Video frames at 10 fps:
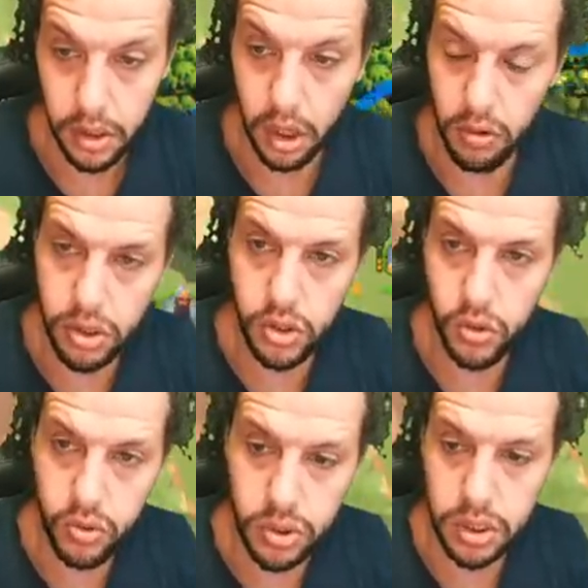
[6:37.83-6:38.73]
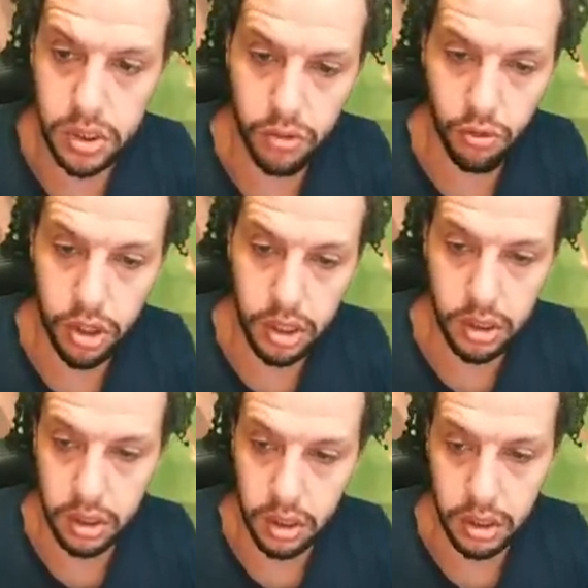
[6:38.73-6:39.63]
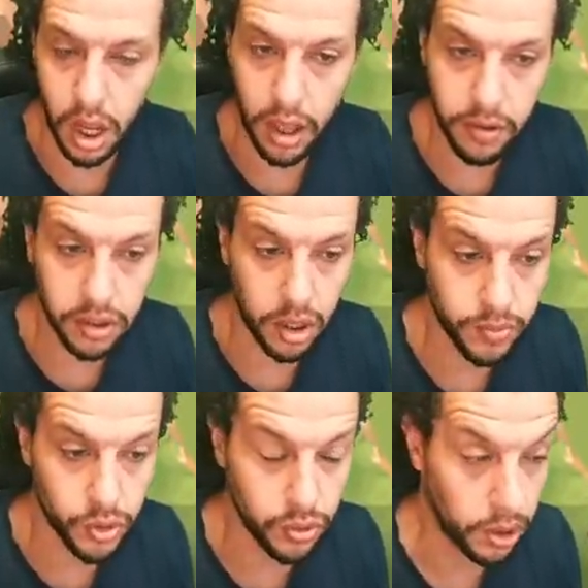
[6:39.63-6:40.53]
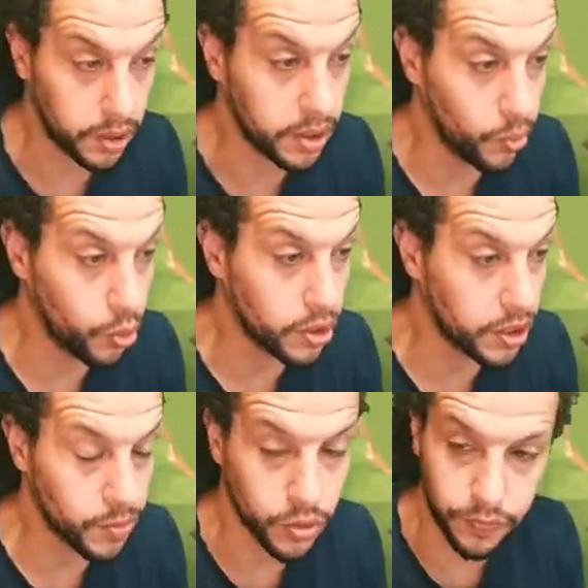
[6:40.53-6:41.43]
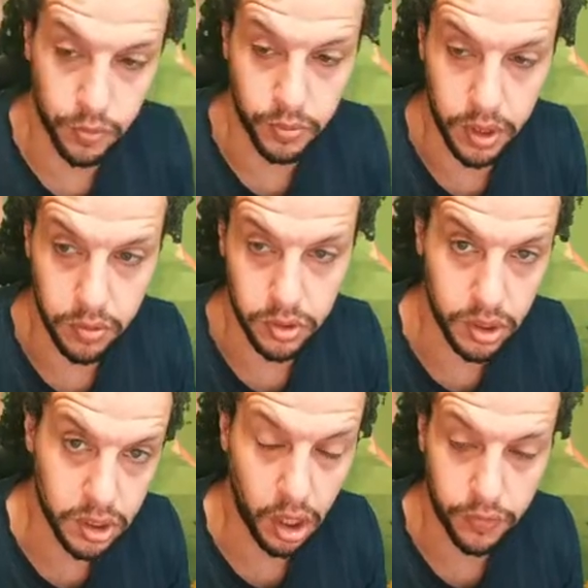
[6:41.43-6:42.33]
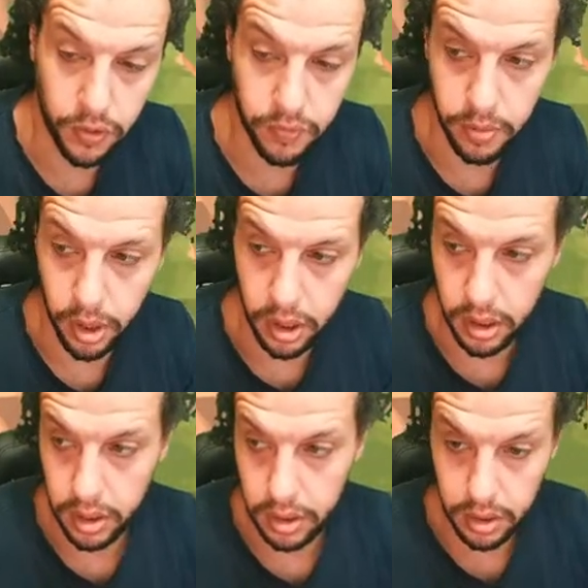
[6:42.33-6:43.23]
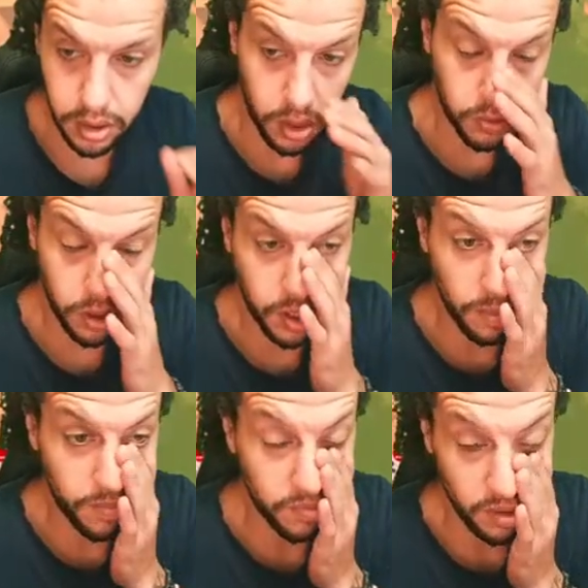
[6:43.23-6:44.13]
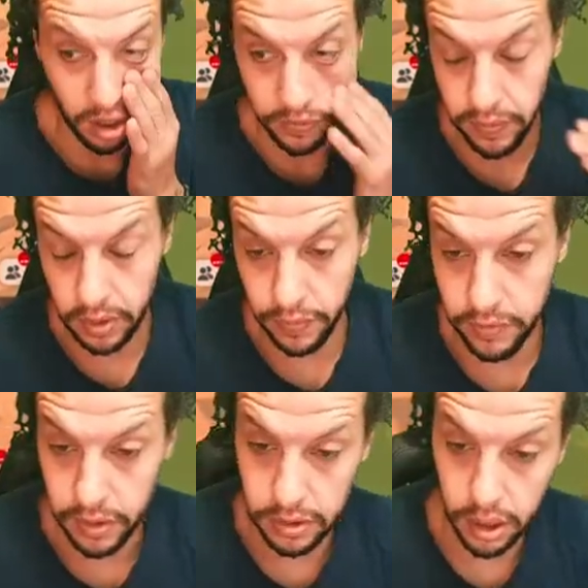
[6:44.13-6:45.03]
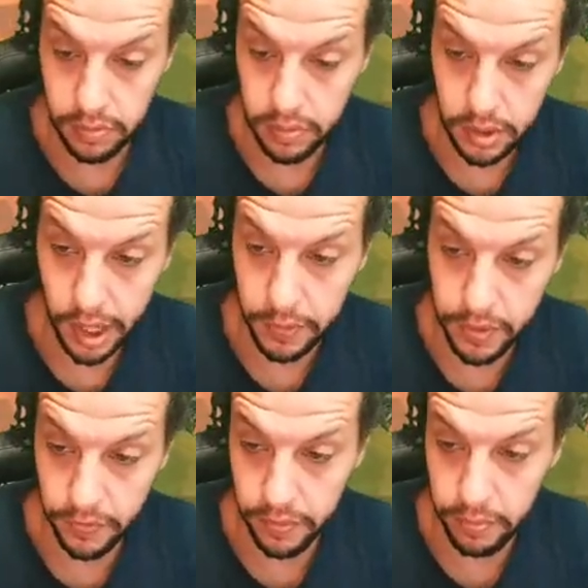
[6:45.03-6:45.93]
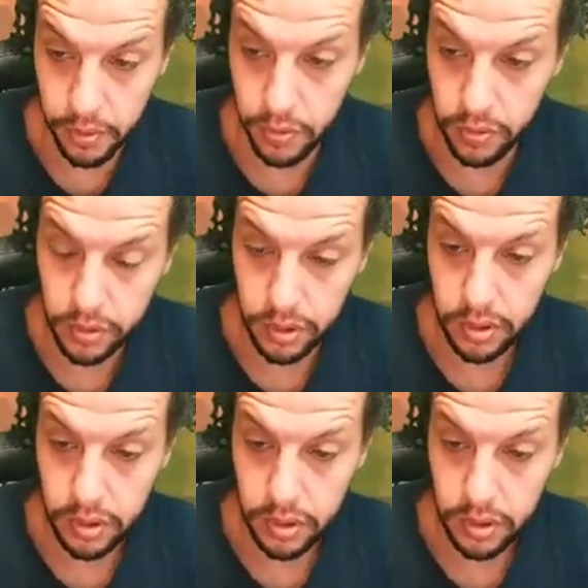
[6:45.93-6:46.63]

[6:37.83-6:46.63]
So I always do this really in, in the other time zone, like in the morning time zone for me, which is night for everybody. So I thought I'd come live at different time, help different people.